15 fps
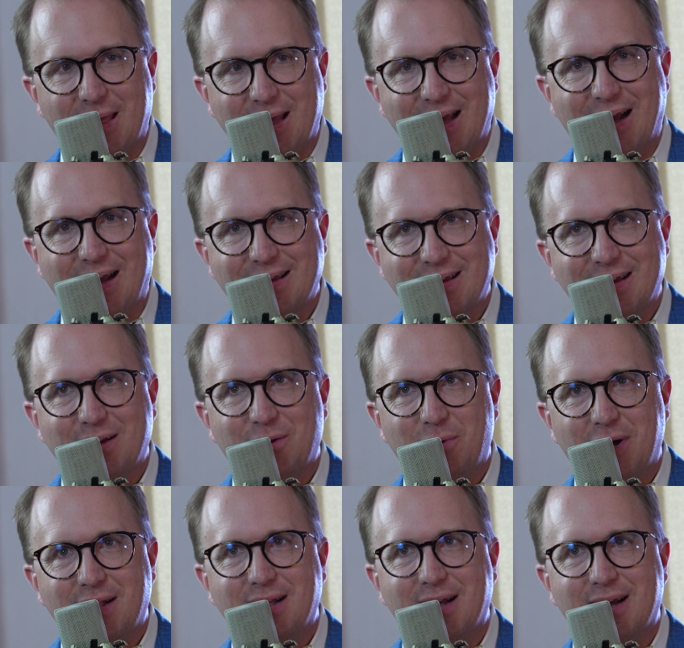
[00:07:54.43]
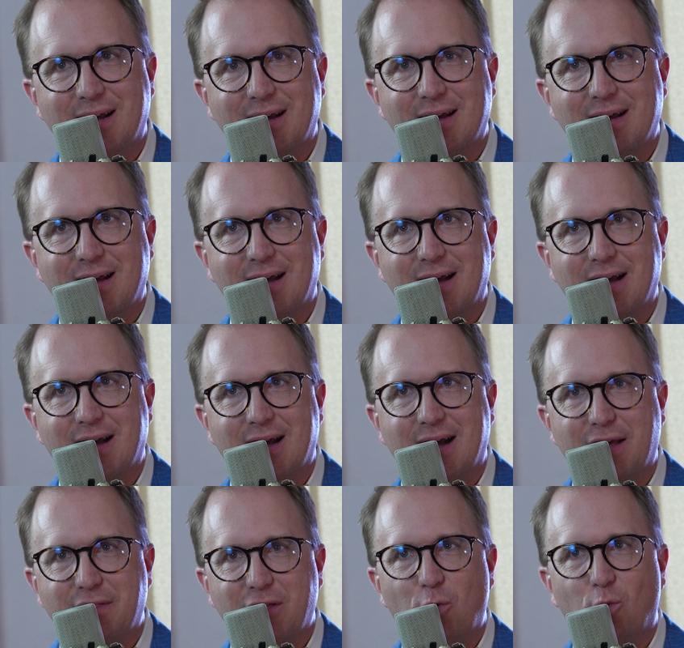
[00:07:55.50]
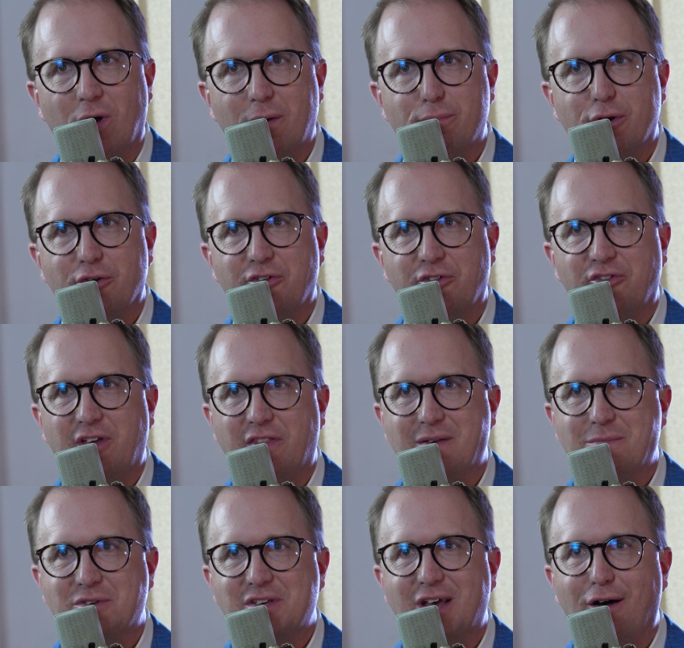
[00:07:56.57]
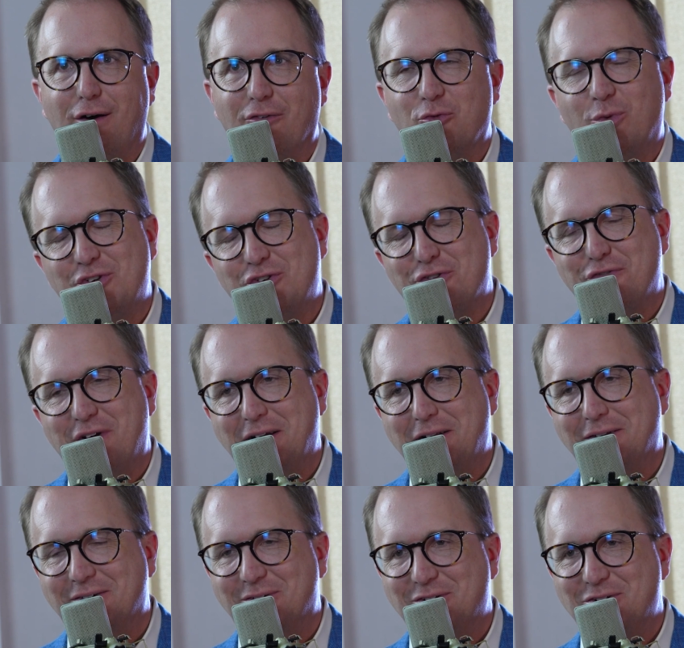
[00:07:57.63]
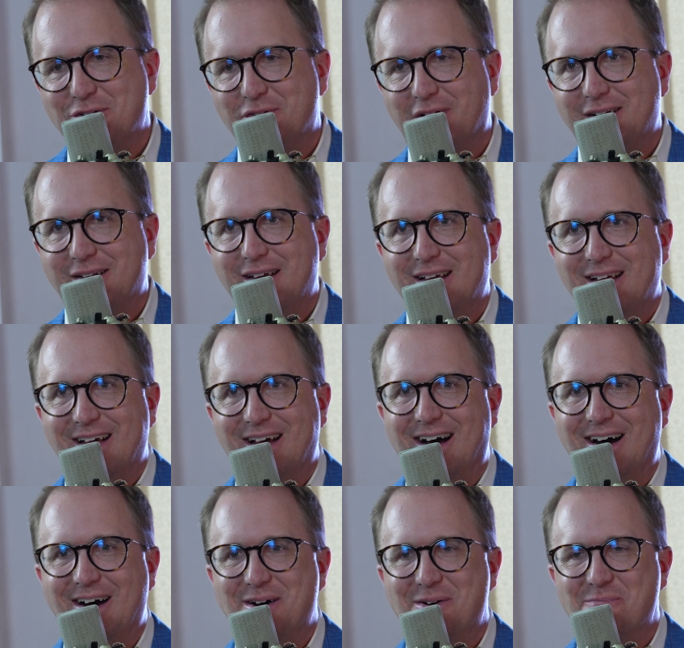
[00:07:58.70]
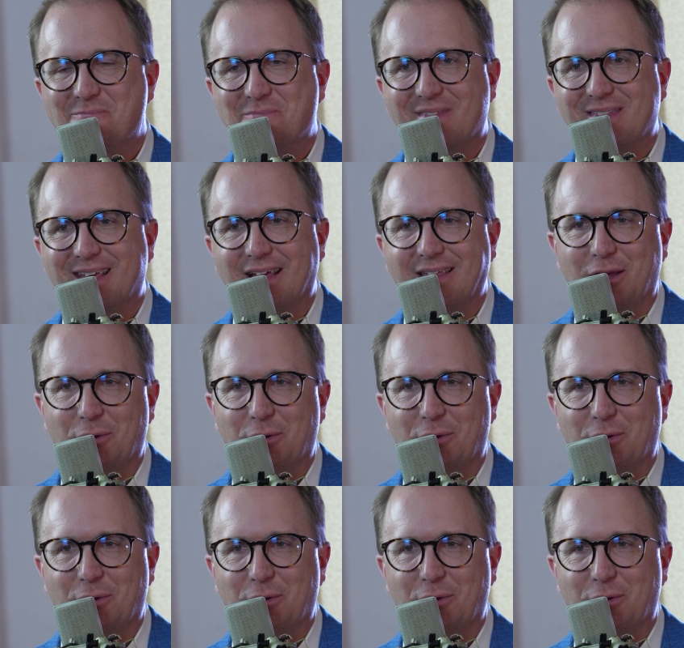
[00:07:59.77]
I think one person said themselves, which is fine. I think it